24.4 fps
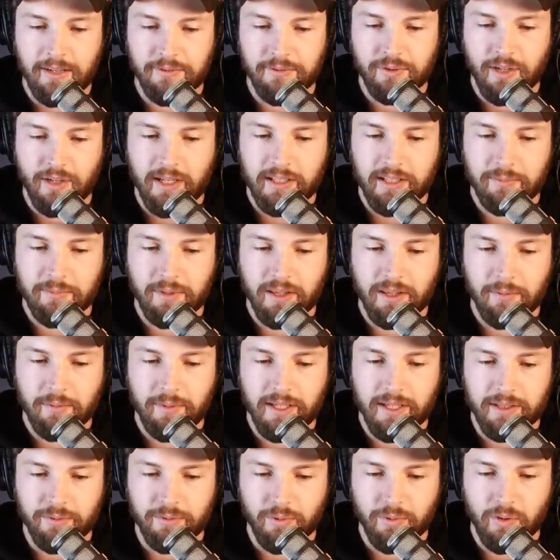I have tried to be the
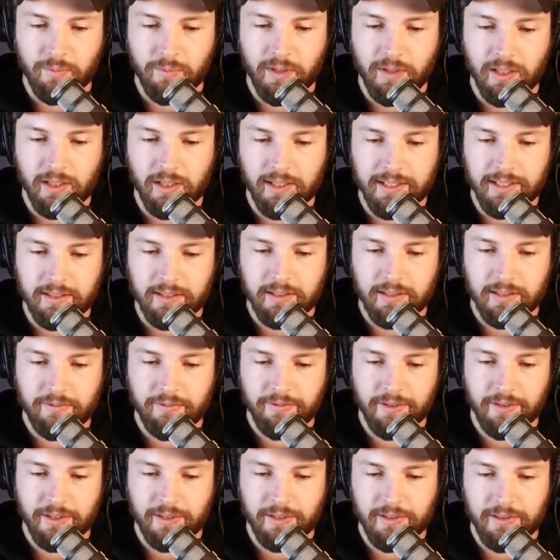best role model I
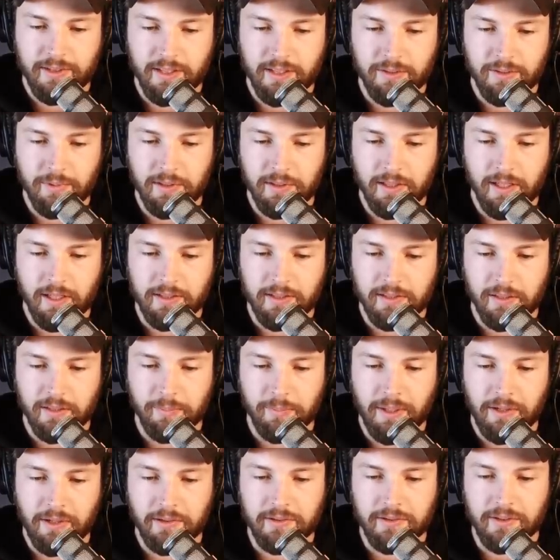could for her since we lost
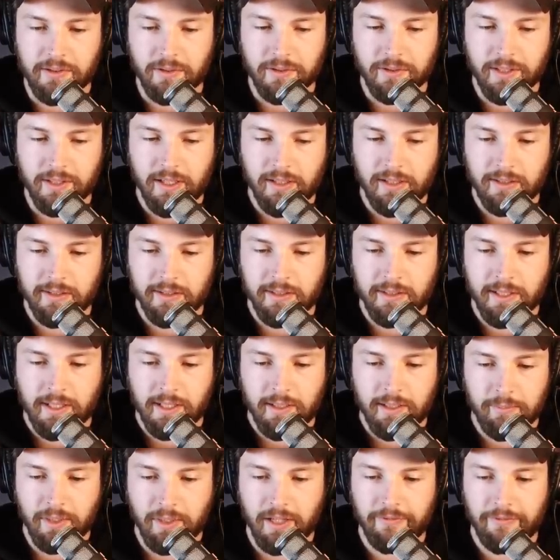our parents so young,
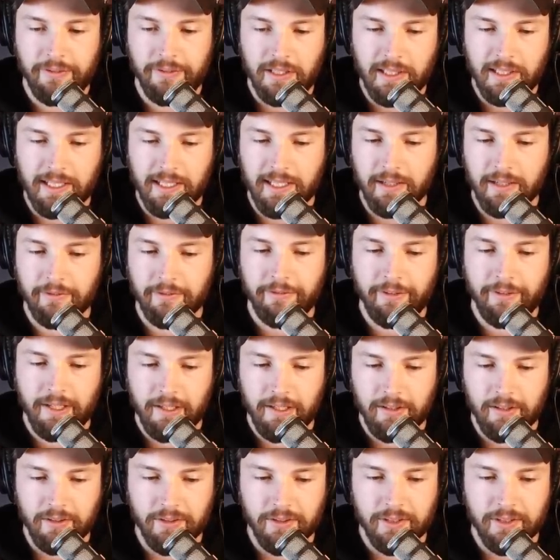but I feel like I've
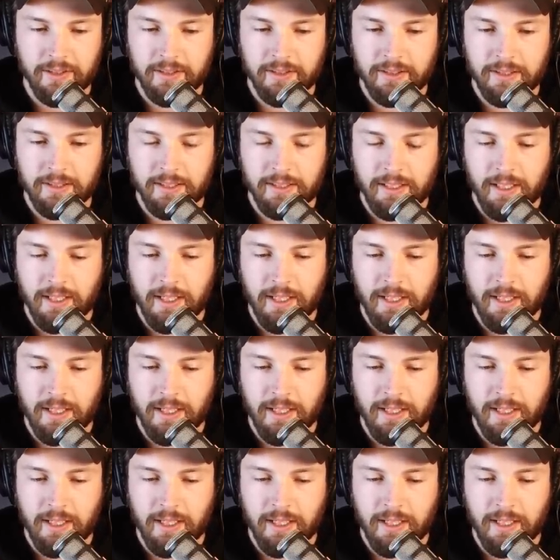failed.